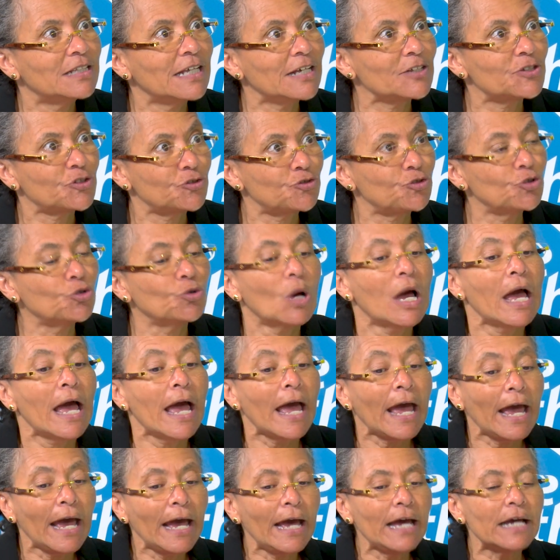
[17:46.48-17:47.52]
That's true.
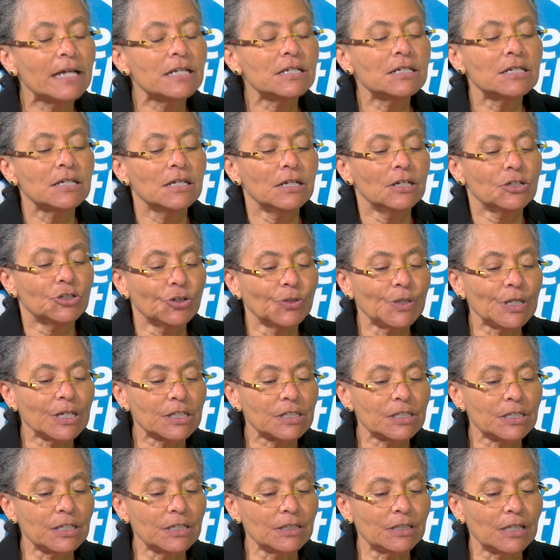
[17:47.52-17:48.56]
And to the
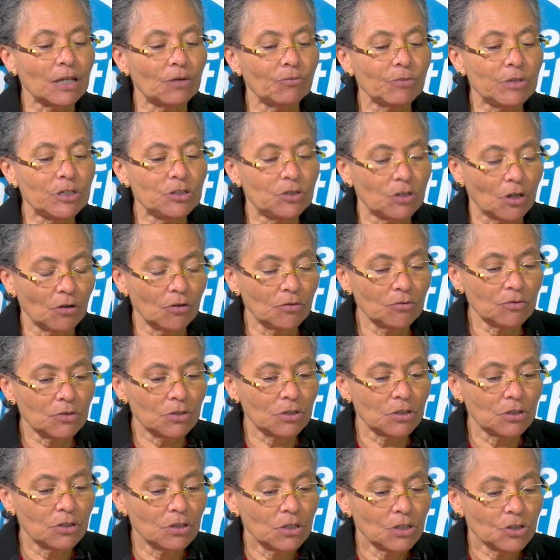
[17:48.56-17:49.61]
extent that we don't,